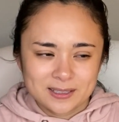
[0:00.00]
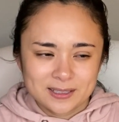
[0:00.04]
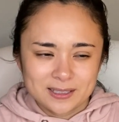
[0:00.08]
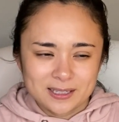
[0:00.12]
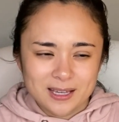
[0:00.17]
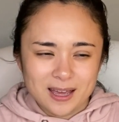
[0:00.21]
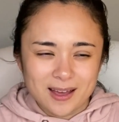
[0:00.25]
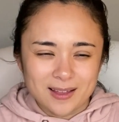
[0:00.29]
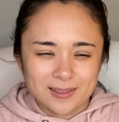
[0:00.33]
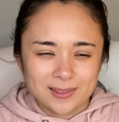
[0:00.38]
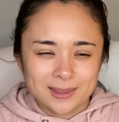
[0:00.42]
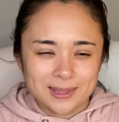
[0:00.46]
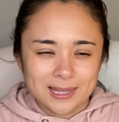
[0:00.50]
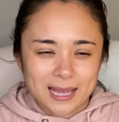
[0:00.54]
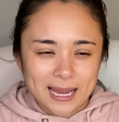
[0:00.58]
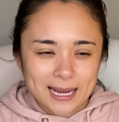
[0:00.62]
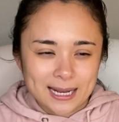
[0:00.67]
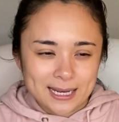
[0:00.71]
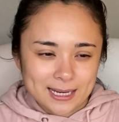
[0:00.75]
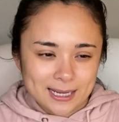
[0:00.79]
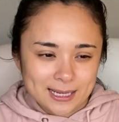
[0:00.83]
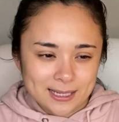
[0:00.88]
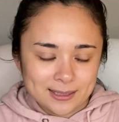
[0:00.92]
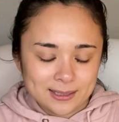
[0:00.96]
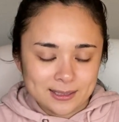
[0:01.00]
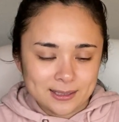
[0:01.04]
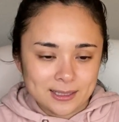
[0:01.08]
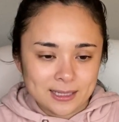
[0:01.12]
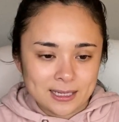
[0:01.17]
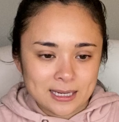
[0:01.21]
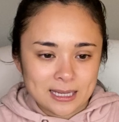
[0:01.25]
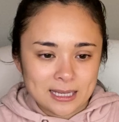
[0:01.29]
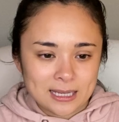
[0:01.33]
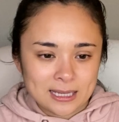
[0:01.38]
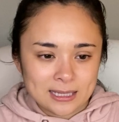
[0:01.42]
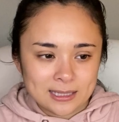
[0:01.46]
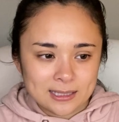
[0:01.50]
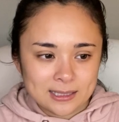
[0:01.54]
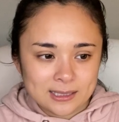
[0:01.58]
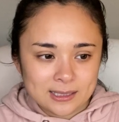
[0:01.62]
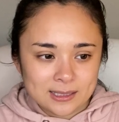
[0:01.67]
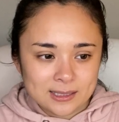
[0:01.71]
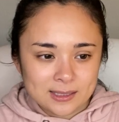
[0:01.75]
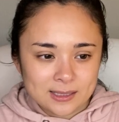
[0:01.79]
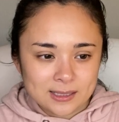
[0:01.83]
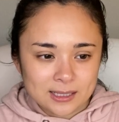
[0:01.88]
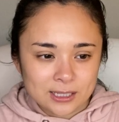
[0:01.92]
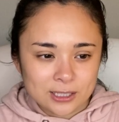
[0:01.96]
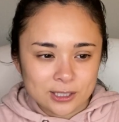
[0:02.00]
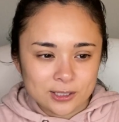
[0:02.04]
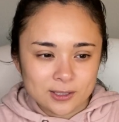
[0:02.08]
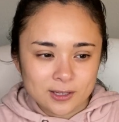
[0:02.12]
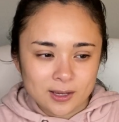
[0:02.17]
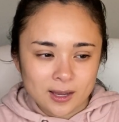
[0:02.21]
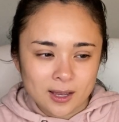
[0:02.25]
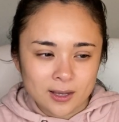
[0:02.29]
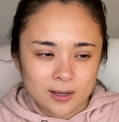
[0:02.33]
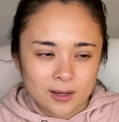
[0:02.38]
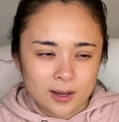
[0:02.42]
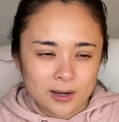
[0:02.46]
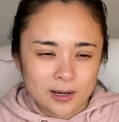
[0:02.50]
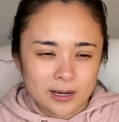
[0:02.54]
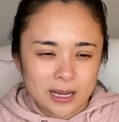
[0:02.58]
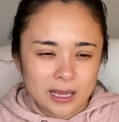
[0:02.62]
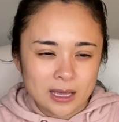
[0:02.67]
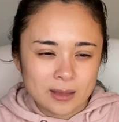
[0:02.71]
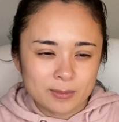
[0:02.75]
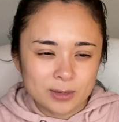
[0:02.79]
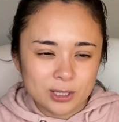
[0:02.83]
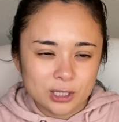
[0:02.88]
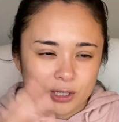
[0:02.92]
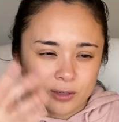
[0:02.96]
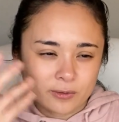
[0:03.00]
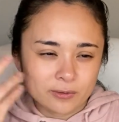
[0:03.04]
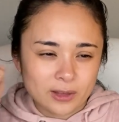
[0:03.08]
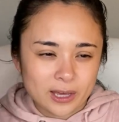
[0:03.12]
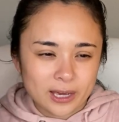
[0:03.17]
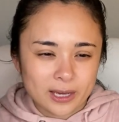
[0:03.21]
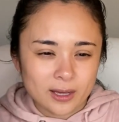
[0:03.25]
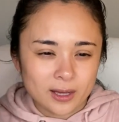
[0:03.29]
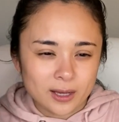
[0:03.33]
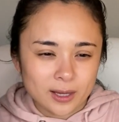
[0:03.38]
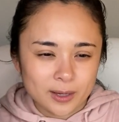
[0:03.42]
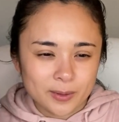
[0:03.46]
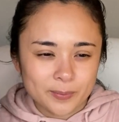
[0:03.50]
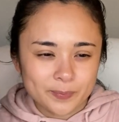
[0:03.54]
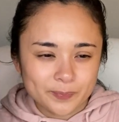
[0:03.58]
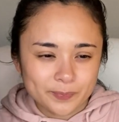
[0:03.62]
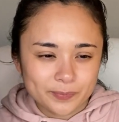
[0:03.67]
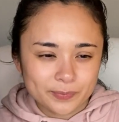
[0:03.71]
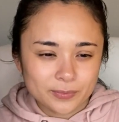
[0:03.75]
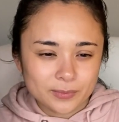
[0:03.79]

Yeah, lightness and ease. I just got an image of like a